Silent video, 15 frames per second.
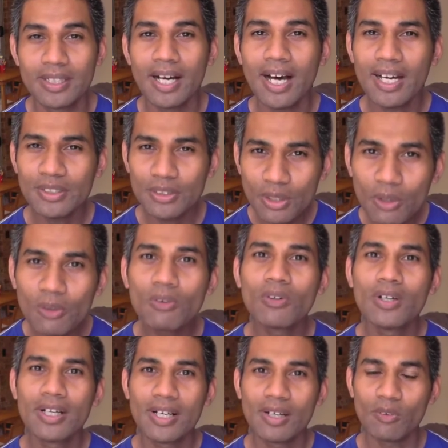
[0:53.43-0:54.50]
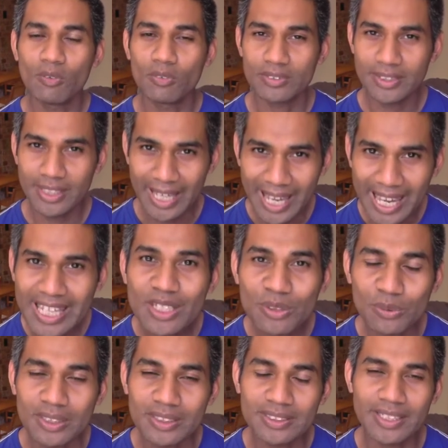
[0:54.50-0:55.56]
I know the
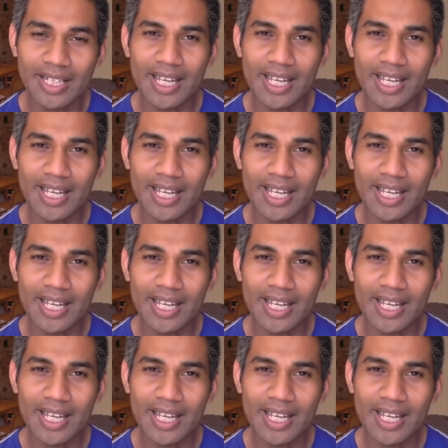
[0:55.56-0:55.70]
anguish